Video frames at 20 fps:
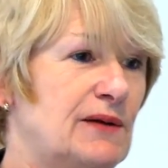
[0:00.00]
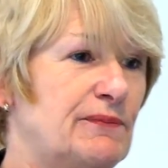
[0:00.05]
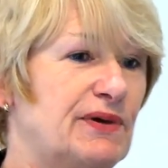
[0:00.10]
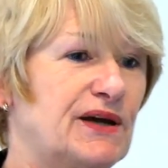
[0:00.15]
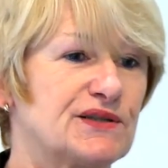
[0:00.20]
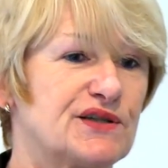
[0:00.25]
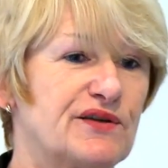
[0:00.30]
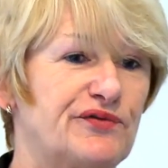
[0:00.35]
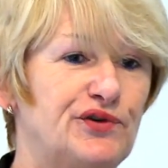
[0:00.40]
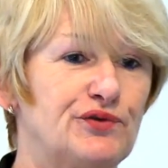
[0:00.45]

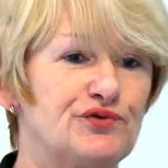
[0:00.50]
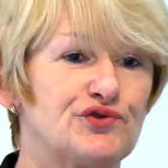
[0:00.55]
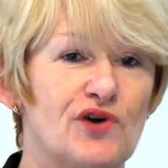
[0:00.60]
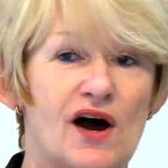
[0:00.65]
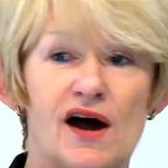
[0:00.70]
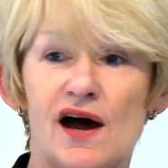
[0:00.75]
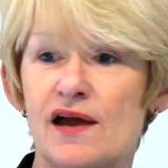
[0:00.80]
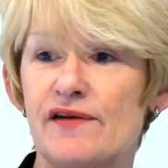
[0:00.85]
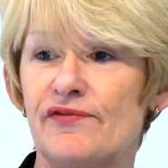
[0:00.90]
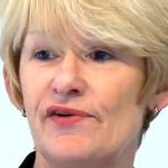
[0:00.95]
Because if you
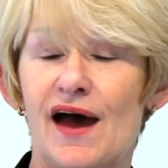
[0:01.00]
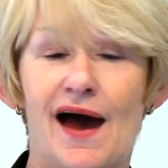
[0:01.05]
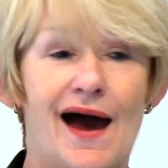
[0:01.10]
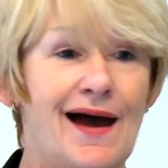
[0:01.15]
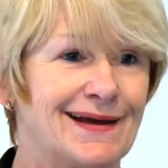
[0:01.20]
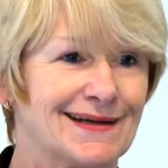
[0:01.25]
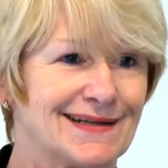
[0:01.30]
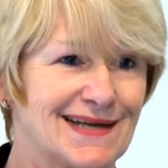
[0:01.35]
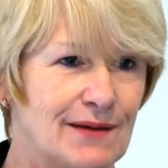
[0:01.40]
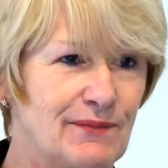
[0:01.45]
drive
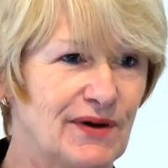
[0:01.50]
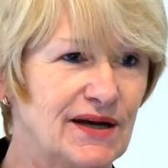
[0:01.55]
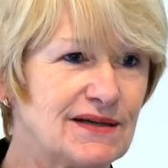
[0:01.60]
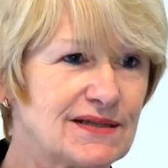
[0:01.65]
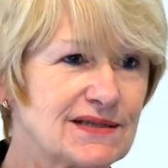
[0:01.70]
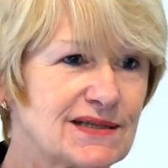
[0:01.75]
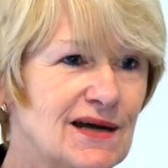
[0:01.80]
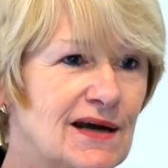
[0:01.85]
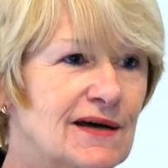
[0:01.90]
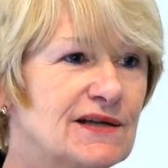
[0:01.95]

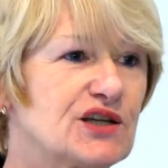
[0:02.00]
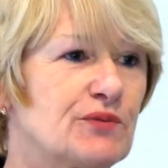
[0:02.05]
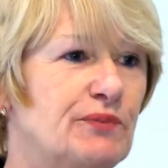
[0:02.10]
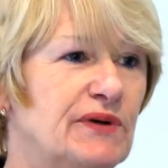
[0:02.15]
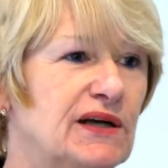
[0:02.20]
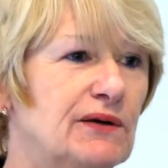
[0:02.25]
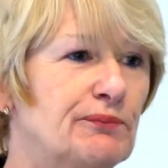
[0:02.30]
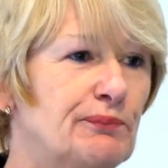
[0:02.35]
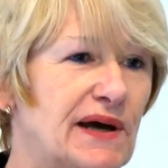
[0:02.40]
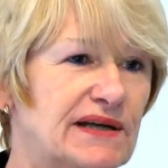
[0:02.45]
academics to
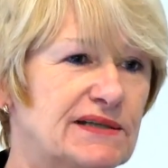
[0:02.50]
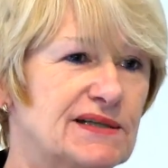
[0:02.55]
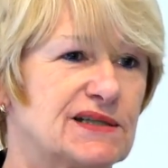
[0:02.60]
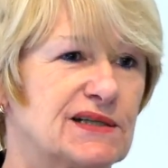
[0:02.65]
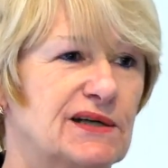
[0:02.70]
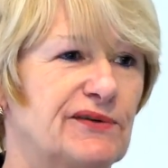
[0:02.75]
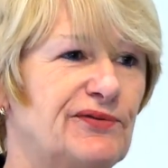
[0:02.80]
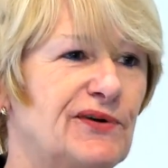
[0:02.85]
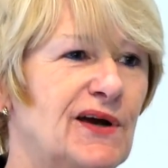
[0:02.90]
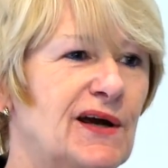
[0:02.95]
be
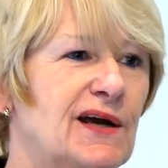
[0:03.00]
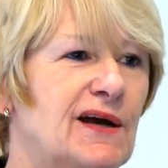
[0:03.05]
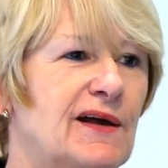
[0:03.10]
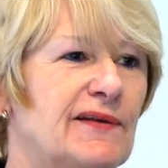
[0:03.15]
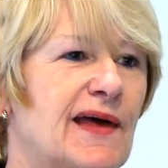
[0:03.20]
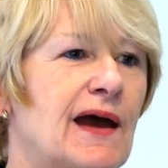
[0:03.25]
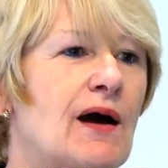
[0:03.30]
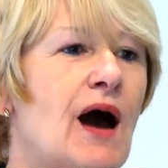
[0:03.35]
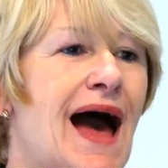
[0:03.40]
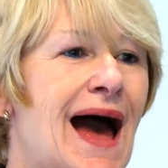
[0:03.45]
competitive,
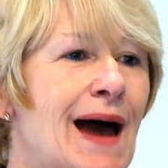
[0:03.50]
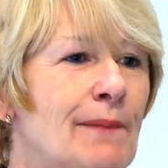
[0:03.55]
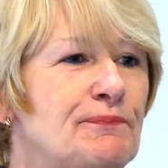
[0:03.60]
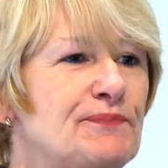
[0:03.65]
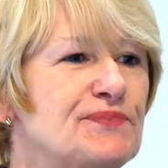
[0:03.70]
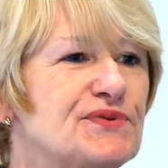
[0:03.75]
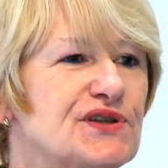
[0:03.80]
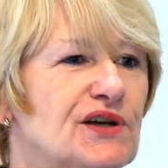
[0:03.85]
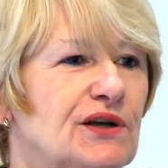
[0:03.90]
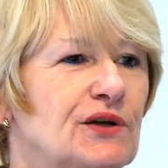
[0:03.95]
they are
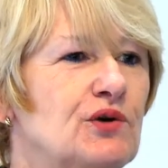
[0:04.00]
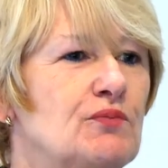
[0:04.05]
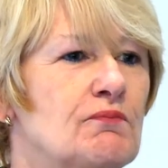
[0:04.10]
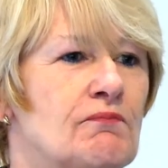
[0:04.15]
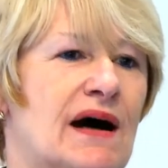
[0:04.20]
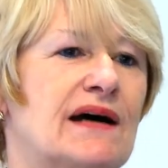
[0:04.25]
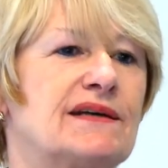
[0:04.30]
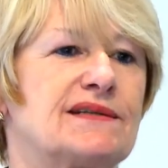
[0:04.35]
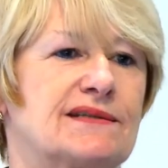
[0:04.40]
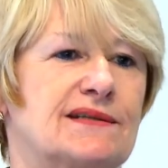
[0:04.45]
absolute
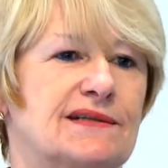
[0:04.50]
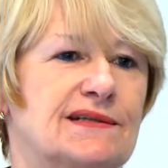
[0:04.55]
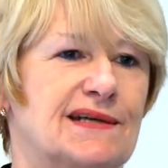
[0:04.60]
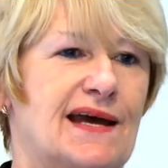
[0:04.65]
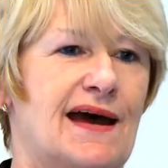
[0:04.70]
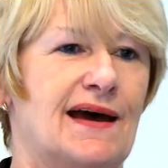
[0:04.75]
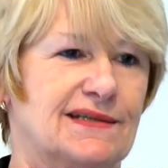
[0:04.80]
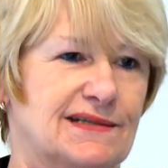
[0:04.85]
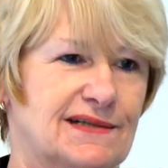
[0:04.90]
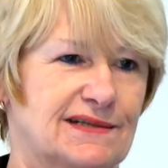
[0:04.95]
masters
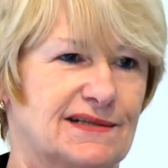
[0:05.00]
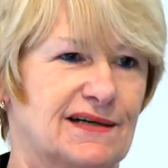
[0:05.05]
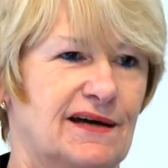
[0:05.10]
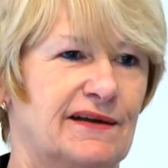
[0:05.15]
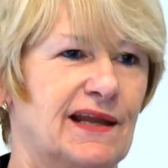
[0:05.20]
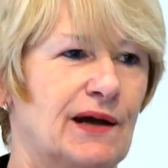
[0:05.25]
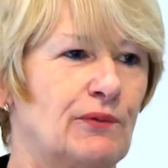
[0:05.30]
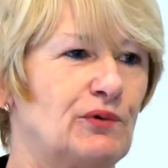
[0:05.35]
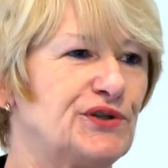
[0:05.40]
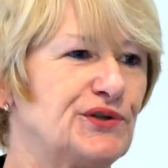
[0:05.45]
at it,
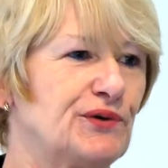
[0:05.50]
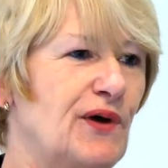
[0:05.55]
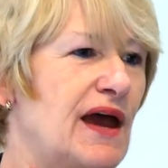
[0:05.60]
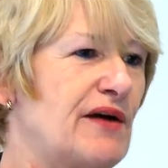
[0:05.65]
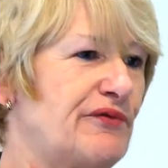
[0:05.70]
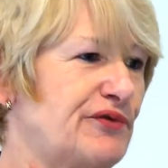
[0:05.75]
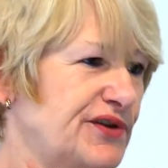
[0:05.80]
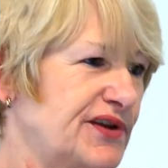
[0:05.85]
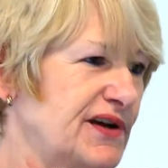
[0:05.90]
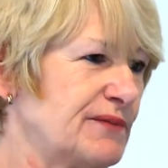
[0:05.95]
and they will do
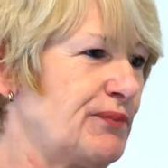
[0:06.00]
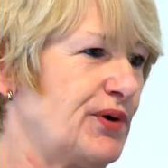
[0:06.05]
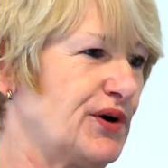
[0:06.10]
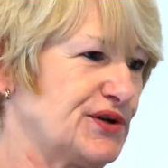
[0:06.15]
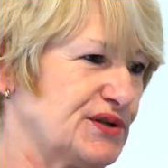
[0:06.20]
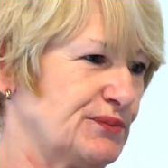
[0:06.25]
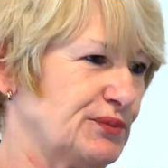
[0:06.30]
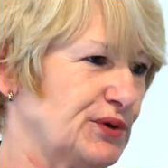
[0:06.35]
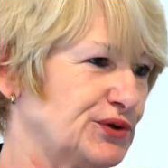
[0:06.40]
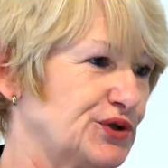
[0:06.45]
everything
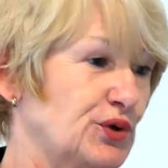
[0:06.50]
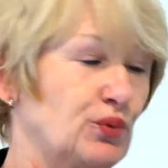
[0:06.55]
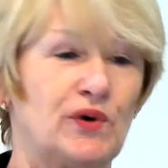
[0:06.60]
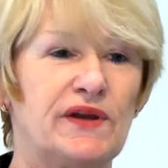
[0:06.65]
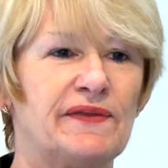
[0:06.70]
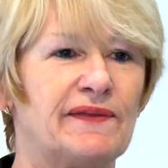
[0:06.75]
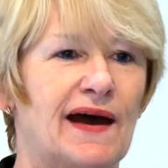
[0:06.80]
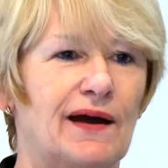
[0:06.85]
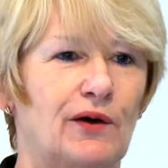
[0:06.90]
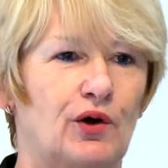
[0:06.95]
possible to
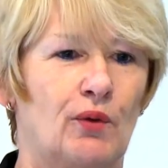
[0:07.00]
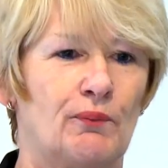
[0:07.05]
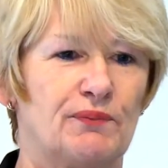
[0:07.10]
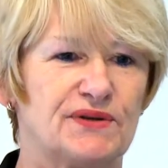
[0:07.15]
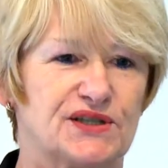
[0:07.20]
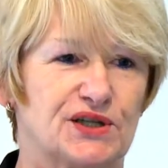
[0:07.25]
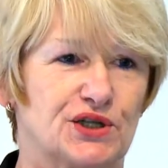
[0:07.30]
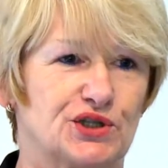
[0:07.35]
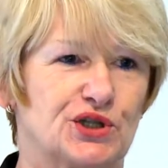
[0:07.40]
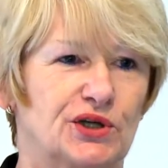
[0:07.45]
win that
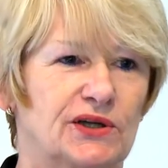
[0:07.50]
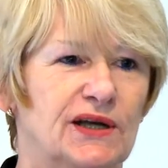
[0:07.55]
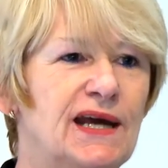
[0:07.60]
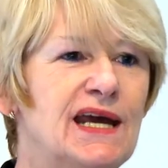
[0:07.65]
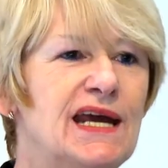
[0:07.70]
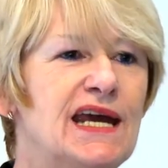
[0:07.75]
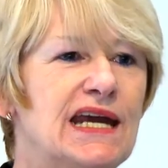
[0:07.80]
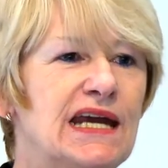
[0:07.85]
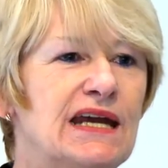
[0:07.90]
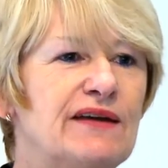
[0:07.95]
competition,
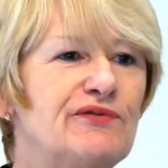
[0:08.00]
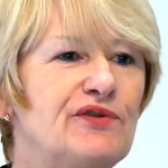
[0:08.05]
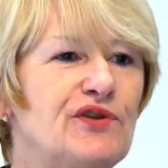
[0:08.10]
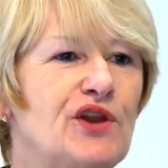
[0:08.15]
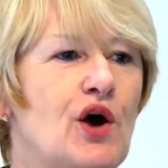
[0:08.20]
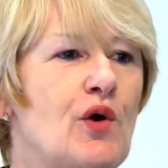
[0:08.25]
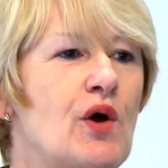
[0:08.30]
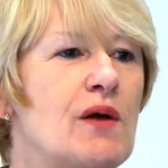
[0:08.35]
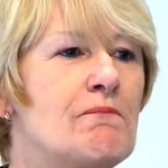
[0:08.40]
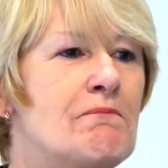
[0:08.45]
even
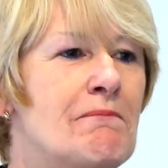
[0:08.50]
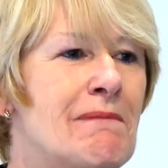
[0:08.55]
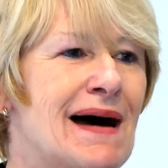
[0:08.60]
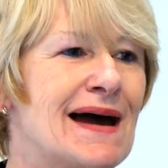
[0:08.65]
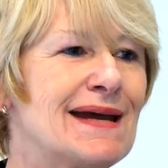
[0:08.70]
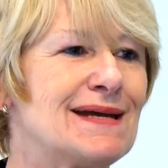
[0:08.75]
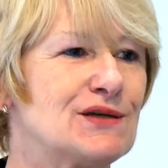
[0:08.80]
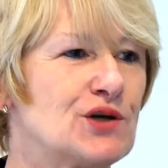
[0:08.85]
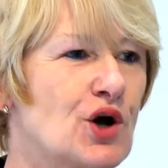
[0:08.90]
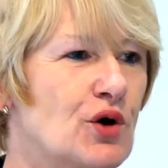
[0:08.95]
though it
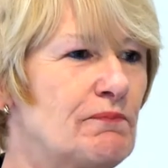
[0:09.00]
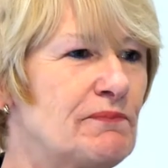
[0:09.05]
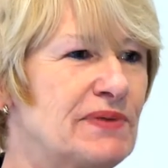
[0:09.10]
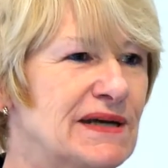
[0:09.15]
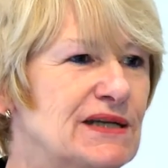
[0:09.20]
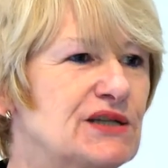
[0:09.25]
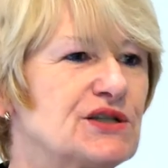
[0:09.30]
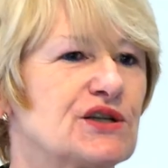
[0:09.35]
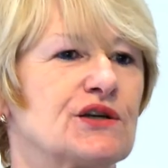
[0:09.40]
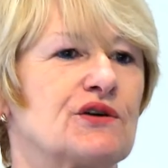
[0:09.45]
might not
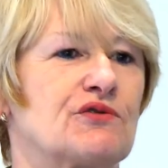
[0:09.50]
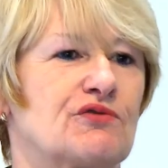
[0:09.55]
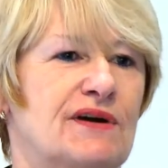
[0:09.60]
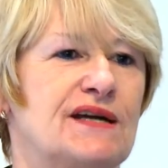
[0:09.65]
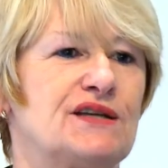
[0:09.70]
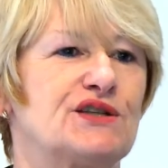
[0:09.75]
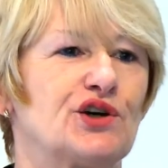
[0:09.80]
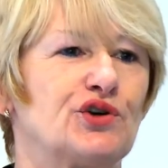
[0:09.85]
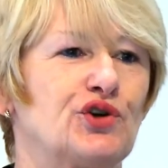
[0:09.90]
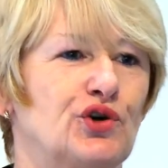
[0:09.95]
be to the
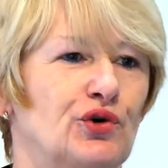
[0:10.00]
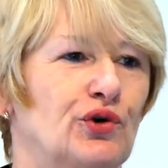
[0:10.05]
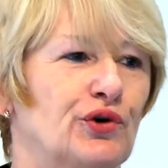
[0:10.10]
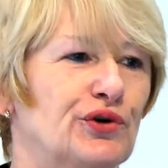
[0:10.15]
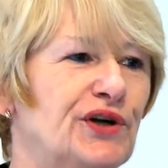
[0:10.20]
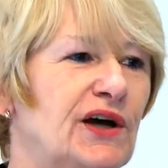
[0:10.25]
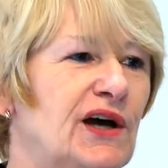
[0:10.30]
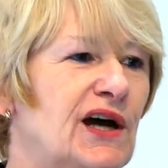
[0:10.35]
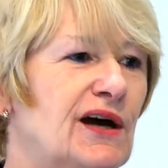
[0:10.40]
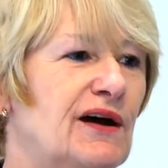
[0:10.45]
greater
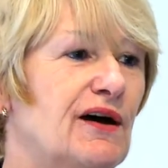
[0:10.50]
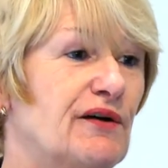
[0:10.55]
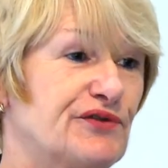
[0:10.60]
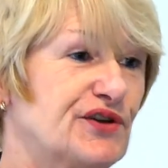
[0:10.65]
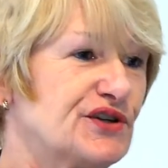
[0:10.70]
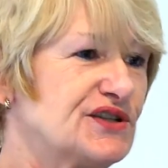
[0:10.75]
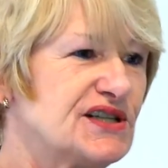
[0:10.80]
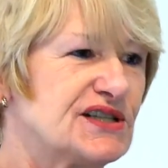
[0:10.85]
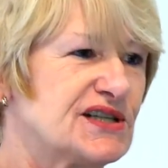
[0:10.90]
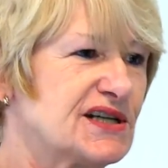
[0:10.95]
good of
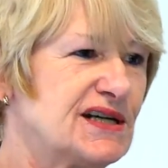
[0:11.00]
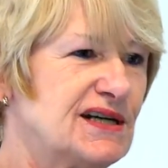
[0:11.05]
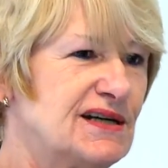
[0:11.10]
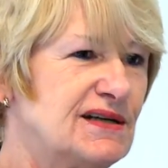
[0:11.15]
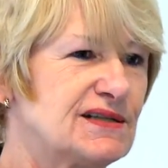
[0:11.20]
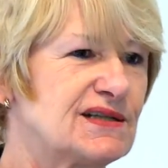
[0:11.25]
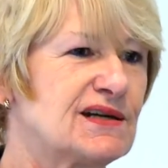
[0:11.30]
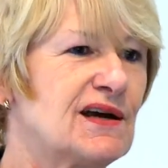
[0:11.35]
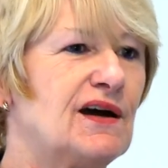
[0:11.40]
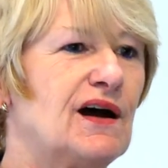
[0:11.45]
the
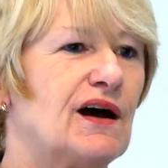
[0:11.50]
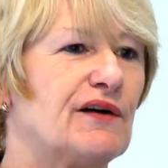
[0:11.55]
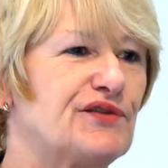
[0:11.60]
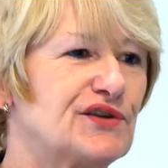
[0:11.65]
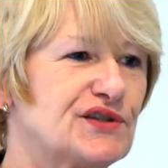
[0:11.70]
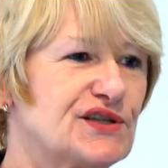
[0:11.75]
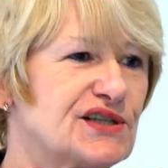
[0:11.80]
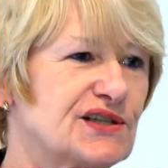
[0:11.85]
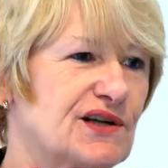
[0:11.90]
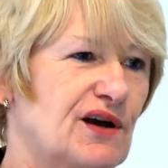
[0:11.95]
disease, of
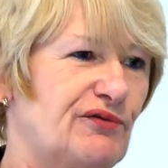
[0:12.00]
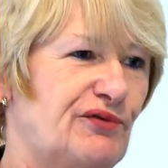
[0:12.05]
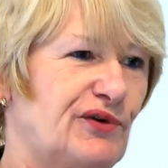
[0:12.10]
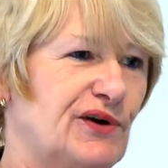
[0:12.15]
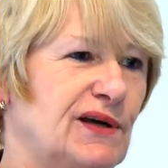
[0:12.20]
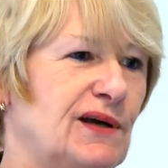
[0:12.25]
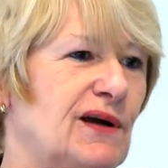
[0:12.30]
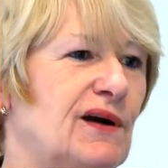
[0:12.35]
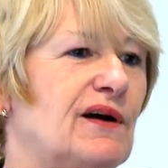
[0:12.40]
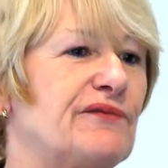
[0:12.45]
the
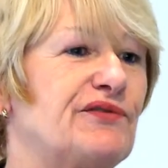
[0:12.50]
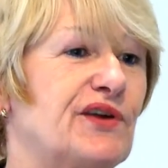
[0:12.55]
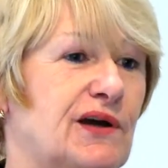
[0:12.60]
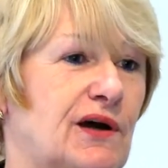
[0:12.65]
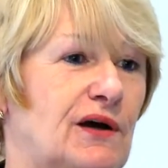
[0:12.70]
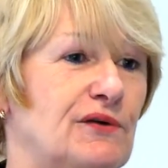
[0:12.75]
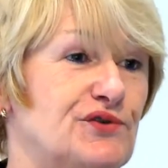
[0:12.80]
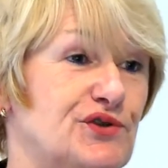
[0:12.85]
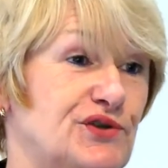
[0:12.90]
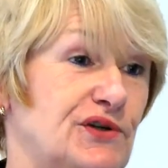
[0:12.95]
discovery, of the
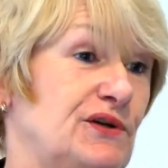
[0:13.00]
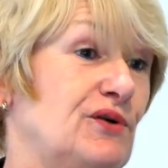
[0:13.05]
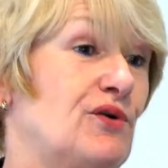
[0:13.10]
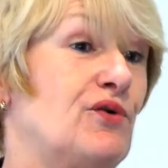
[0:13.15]
country,